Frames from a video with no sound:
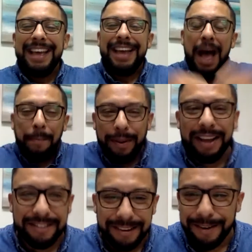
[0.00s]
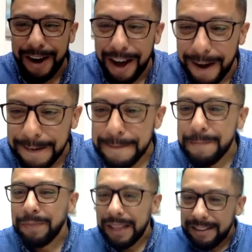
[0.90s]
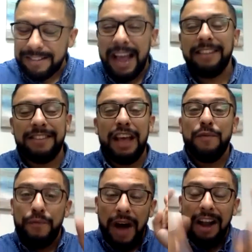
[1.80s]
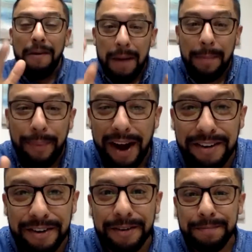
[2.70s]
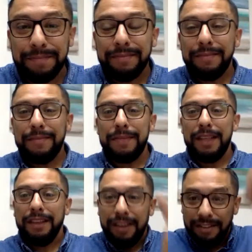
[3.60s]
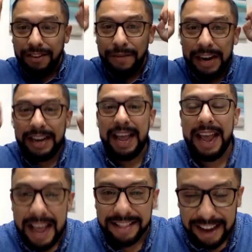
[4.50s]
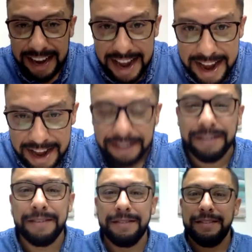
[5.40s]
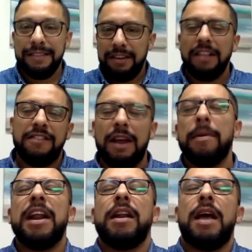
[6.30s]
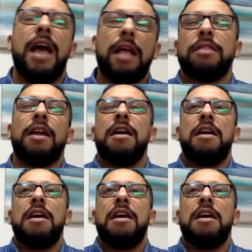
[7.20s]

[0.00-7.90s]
God bless you all. Stay safe. Follow my partner, Conservative Anthony. Conservative Anthony.